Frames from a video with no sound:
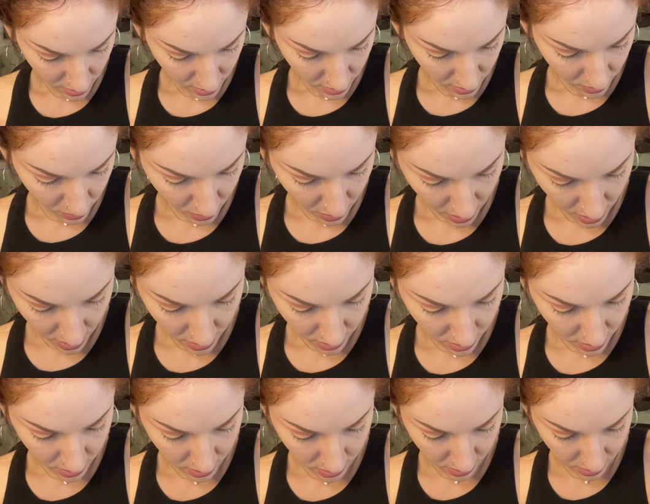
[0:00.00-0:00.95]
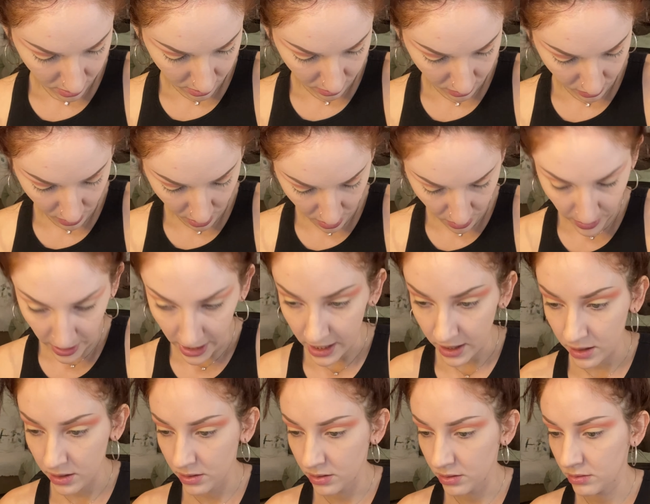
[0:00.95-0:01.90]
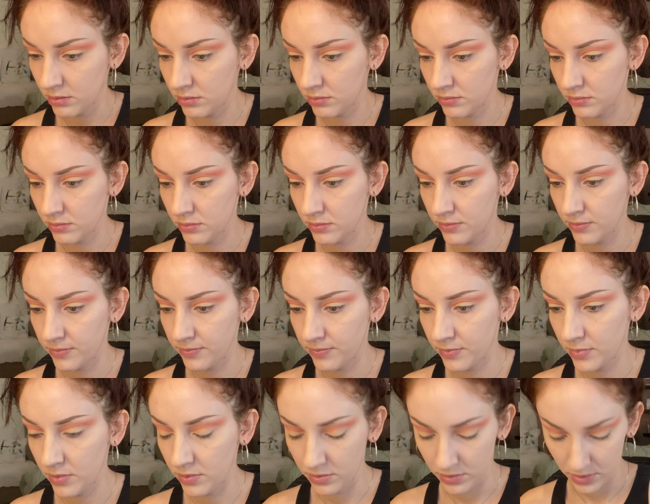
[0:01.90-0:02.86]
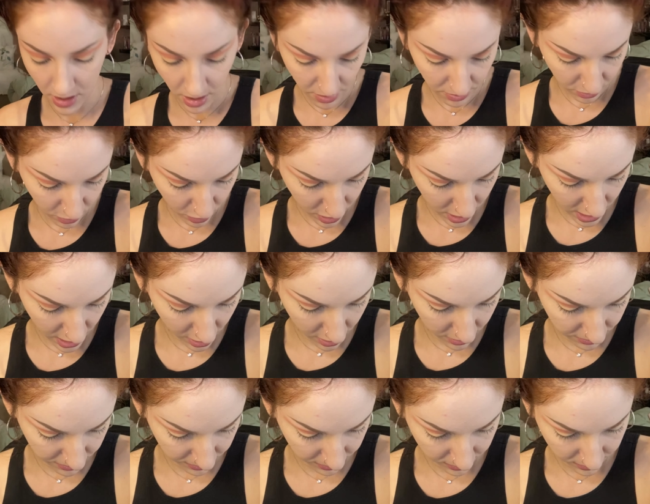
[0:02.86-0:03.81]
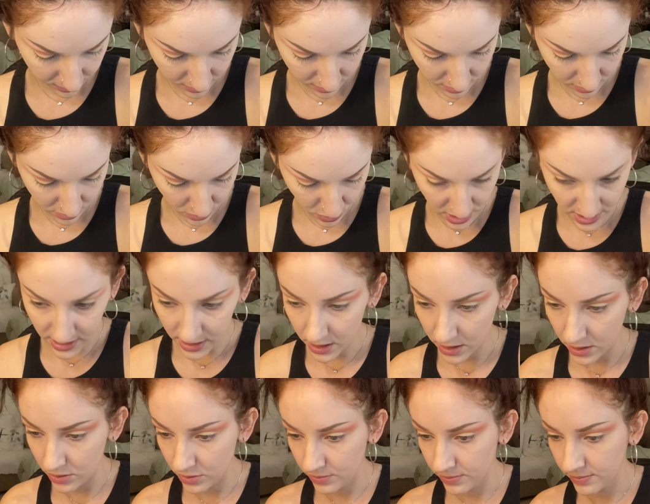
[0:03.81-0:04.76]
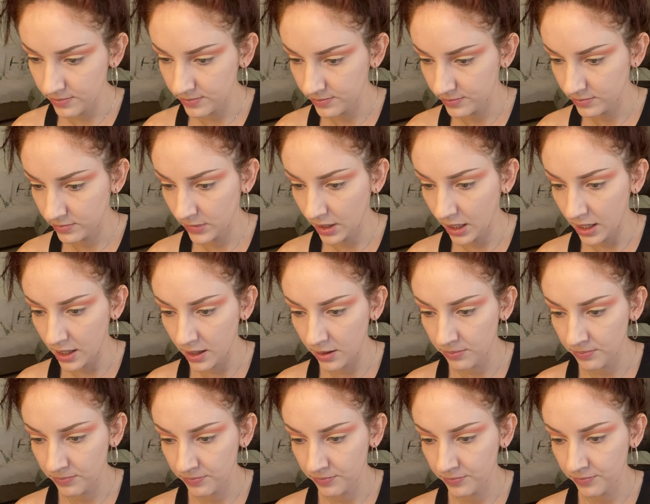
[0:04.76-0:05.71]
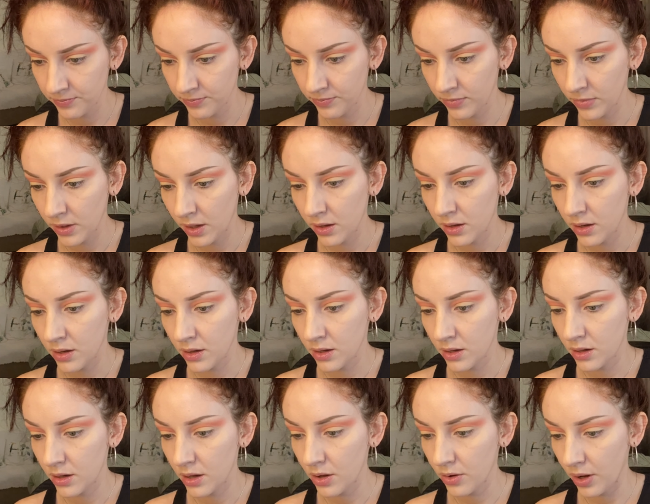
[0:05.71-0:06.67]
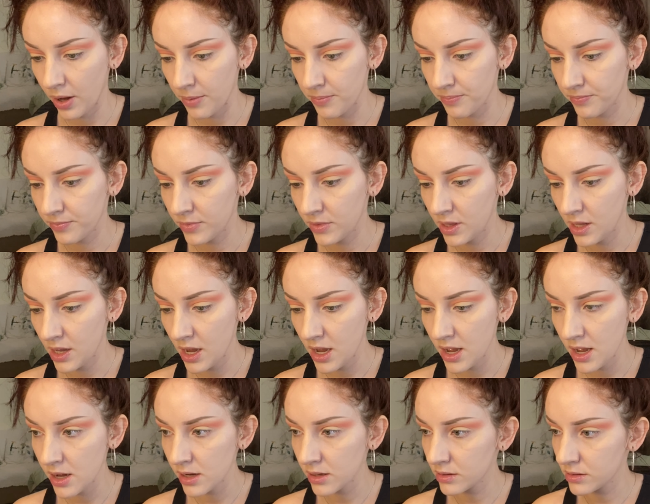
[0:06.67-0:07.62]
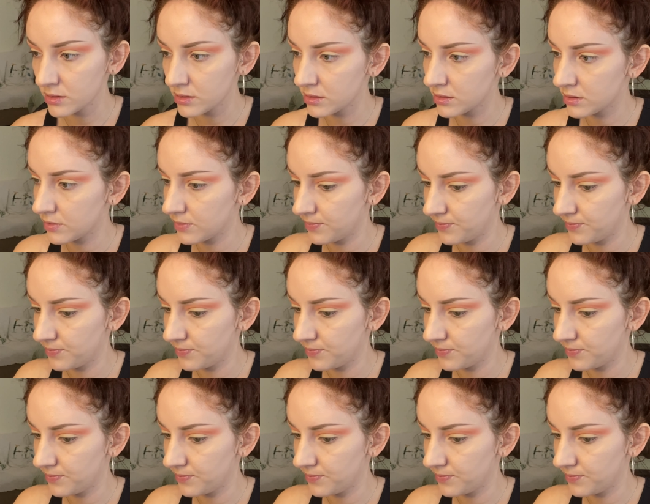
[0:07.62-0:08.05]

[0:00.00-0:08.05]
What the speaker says: We're awake. Yep, we're here. We see you, lady. Okay, next.